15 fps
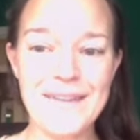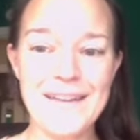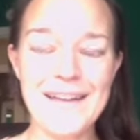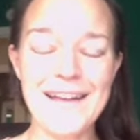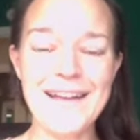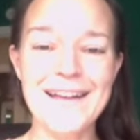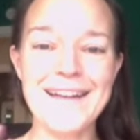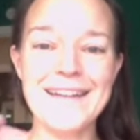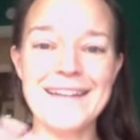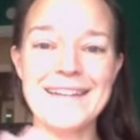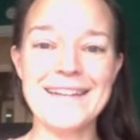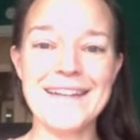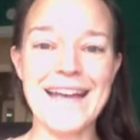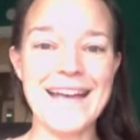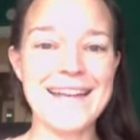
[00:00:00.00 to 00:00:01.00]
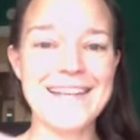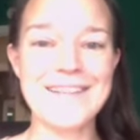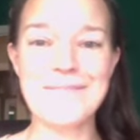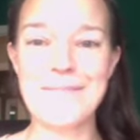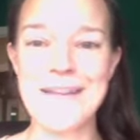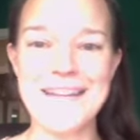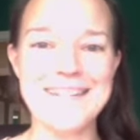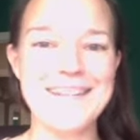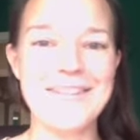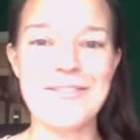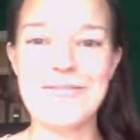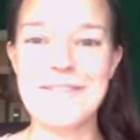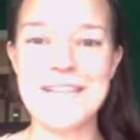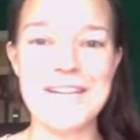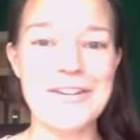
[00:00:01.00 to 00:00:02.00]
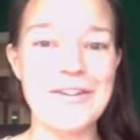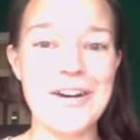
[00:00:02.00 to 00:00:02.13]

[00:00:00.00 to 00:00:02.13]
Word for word: And I can make another video